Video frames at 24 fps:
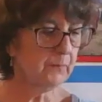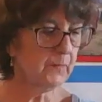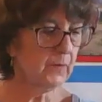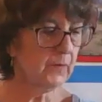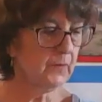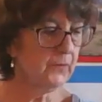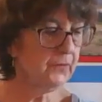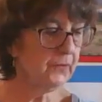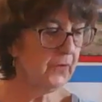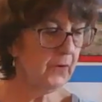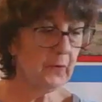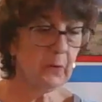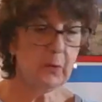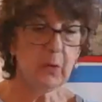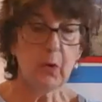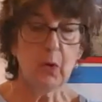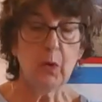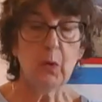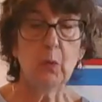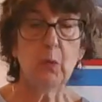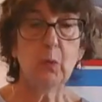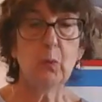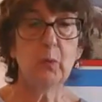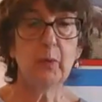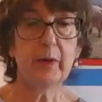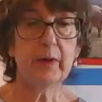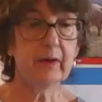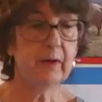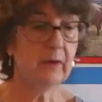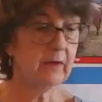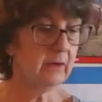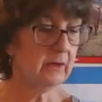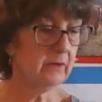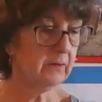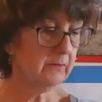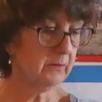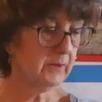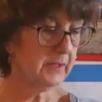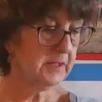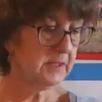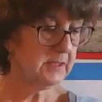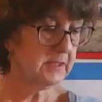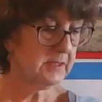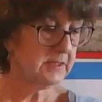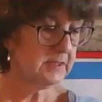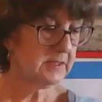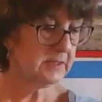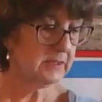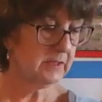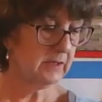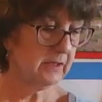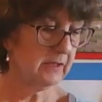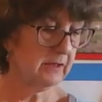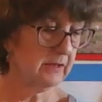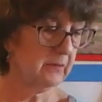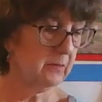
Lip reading: So we are going to start